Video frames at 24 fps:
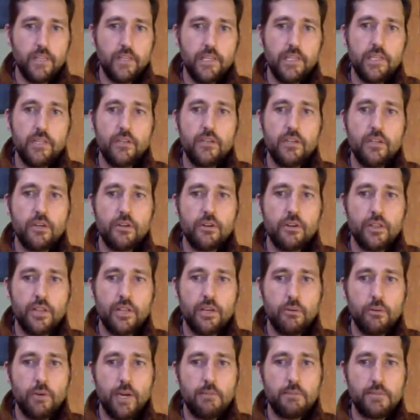You can go to
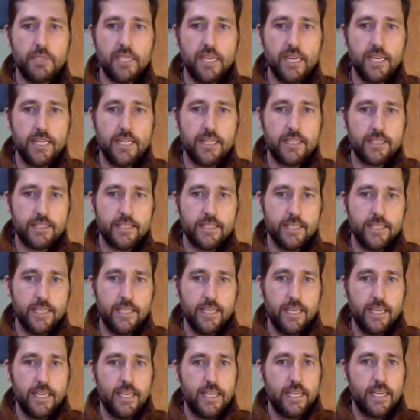their website.
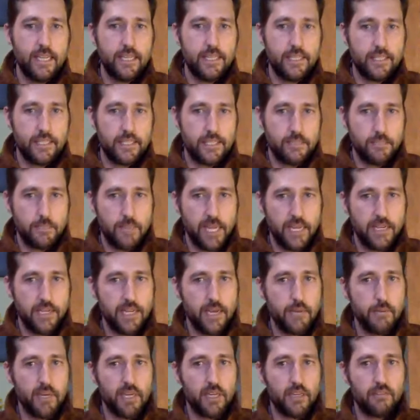It's
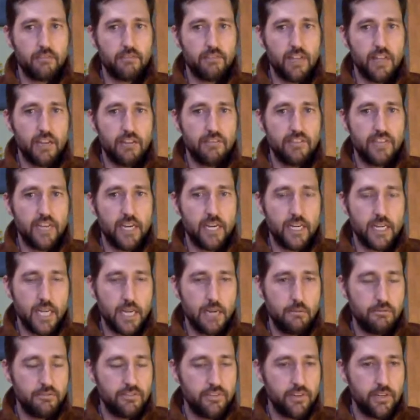
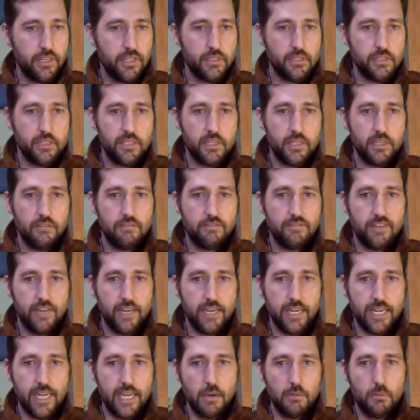pandemicoflove.com if you're interested in
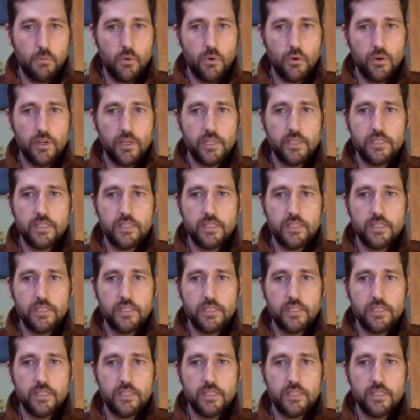finding out more.